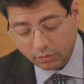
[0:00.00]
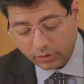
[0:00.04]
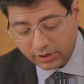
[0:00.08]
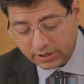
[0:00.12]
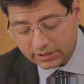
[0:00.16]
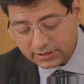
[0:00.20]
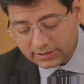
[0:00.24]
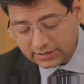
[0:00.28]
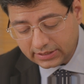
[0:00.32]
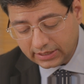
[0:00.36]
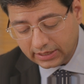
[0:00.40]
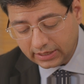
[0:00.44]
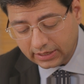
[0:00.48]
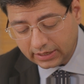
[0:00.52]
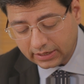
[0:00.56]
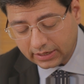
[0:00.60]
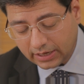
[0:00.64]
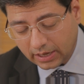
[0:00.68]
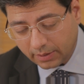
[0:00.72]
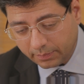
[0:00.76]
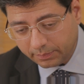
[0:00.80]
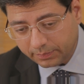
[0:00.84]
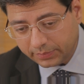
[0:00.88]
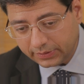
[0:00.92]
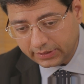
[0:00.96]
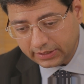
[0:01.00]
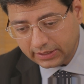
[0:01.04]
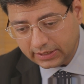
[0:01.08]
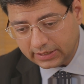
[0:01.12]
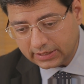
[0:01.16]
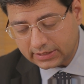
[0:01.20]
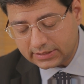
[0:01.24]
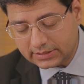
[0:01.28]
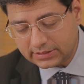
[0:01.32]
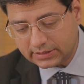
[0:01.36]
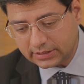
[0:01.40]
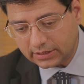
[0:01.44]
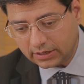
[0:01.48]
We're seeing
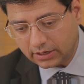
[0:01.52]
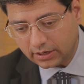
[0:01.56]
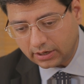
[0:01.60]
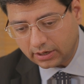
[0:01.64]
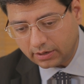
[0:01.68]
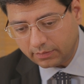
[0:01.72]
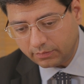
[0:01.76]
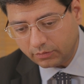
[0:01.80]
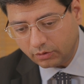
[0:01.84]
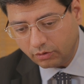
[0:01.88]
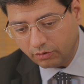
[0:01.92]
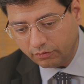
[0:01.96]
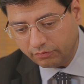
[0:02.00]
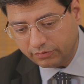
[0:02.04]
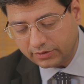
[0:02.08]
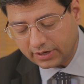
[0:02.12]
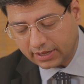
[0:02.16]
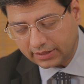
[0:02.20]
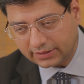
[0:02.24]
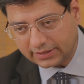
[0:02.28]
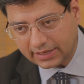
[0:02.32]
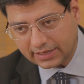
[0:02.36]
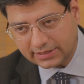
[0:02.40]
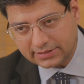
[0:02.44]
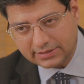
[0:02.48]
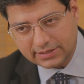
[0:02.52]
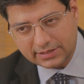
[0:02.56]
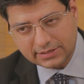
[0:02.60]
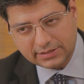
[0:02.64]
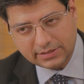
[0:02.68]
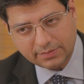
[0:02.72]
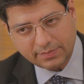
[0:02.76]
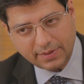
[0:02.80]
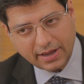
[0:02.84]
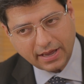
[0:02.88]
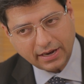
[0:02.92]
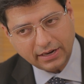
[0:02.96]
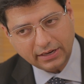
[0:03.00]
companies who've done that
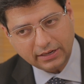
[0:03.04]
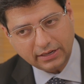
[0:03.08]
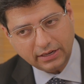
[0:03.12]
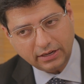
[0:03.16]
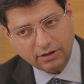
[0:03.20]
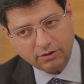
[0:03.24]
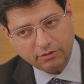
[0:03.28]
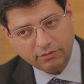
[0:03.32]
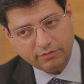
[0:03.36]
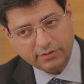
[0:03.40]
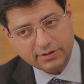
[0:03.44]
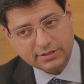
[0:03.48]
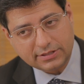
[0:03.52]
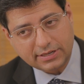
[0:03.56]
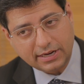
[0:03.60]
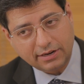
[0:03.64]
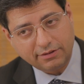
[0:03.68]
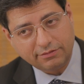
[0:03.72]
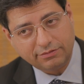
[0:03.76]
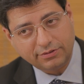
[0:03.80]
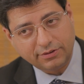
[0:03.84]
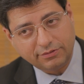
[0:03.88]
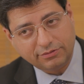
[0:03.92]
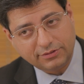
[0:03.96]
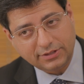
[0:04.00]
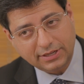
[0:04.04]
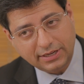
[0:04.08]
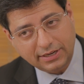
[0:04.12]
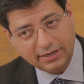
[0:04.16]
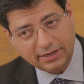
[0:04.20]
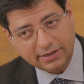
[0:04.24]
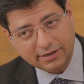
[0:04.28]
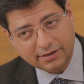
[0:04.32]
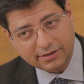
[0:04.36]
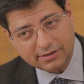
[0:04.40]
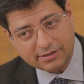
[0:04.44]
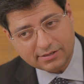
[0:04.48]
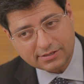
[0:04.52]
systematically over 10,
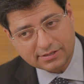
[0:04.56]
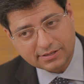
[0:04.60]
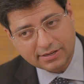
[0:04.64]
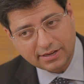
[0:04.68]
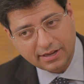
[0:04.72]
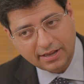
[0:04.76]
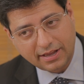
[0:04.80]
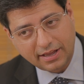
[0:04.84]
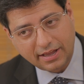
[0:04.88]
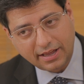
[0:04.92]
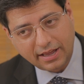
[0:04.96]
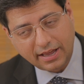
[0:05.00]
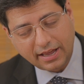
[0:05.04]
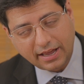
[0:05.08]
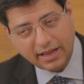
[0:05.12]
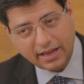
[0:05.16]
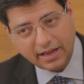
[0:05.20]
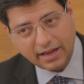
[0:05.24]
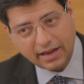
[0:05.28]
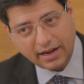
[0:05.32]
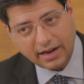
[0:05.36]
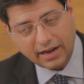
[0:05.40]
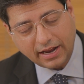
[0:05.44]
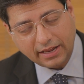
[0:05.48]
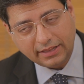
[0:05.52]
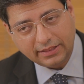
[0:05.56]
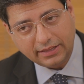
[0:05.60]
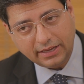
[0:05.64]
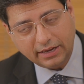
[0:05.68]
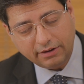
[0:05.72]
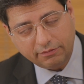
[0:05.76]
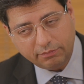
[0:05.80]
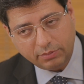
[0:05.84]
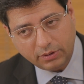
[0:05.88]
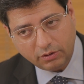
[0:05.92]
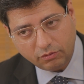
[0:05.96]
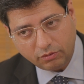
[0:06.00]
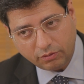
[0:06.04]
15 years, and they
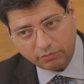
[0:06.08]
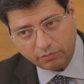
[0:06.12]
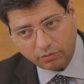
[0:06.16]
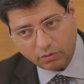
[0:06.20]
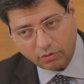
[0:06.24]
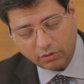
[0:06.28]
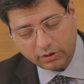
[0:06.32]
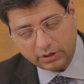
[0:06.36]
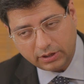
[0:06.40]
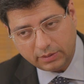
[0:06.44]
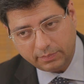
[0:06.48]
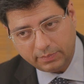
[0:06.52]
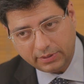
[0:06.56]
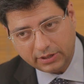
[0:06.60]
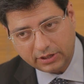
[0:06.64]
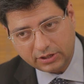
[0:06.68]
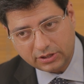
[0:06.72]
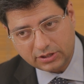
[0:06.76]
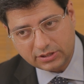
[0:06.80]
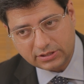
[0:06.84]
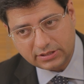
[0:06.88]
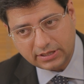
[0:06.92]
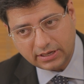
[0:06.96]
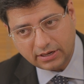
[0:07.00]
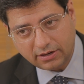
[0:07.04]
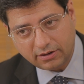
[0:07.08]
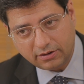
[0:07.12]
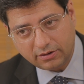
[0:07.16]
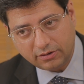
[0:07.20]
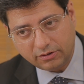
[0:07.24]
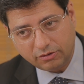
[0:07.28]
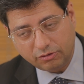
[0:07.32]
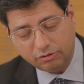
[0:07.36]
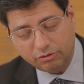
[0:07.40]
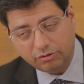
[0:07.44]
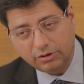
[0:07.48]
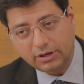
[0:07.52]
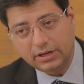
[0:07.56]
have been rewarded because
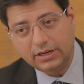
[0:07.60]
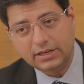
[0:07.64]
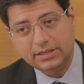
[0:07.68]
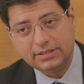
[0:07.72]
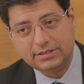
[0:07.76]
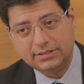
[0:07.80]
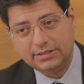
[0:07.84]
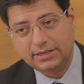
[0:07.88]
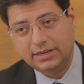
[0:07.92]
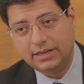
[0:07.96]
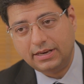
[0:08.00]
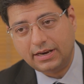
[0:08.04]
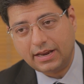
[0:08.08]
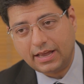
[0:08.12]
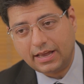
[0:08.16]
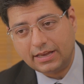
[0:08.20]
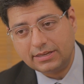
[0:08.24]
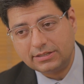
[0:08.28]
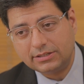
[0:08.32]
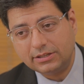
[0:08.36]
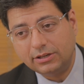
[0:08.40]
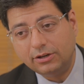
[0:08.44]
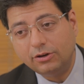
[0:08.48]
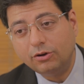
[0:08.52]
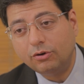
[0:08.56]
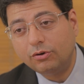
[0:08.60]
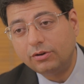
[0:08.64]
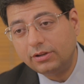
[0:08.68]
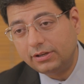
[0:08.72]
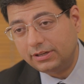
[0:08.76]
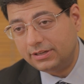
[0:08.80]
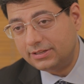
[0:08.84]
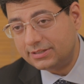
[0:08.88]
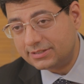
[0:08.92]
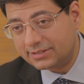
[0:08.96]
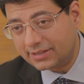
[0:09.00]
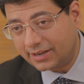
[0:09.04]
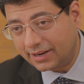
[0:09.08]
they're really seen as
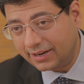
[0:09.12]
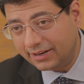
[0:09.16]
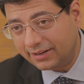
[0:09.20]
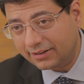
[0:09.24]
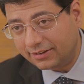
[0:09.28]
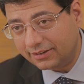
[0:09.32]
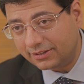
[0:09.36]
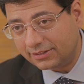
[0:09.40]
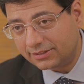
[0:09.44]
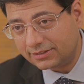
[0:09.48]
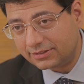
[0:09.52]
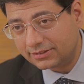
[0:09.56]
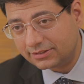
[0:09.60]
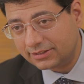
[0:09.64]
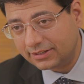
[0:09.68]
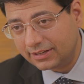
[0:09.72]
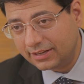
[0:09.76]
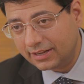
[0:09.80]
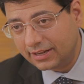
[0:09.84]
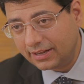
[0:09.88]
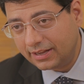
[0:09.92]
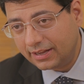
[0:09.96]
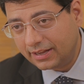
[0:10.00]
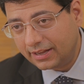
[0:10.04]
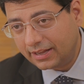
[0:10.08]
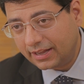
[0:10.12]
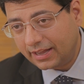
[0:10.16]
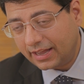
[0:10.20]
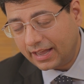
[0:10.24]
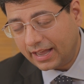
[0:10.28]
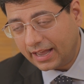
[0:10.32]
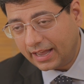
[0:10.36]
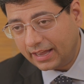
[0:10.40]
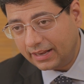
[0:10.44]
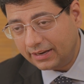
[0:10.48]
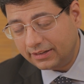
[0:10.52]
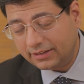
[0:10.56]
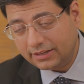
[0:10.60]
local insiders,
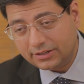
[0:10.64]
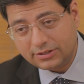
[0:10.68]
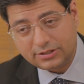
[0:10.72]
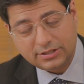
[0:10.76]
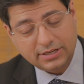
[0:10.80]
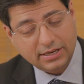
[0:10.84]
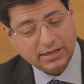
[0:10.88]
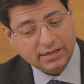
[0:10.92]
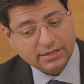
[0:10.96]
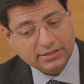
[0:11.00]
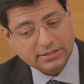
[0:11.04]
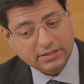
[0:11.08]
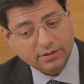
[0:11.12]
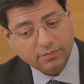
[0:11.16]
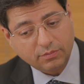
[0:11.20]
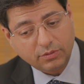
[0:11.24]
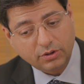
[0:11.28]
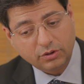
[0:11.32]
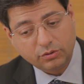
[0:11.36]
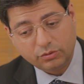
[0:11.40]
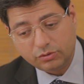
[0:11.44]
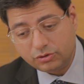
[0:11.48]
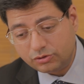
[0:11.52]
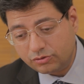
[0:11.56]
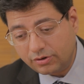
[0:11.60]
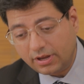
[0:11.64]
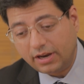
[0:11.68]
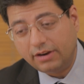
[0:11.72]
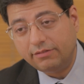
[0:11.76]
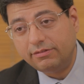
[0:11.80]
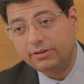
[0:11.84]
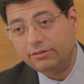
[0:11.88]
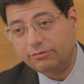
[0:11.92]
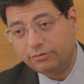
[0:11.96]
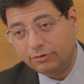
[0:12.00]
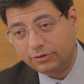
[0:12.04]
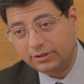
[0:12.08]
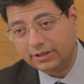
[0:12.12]
and they're seen as someone who's
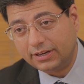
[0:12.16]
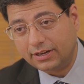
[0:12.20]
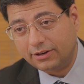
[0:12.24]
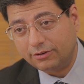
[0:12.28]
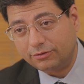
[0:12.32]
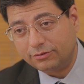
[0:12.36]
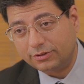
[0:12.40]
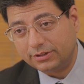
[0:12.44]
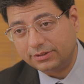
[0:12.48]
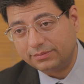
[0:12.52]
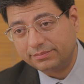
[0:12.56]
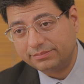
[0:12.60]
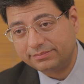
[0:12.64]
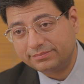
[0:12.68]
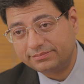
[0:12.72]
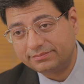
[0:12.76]
relevant for the country.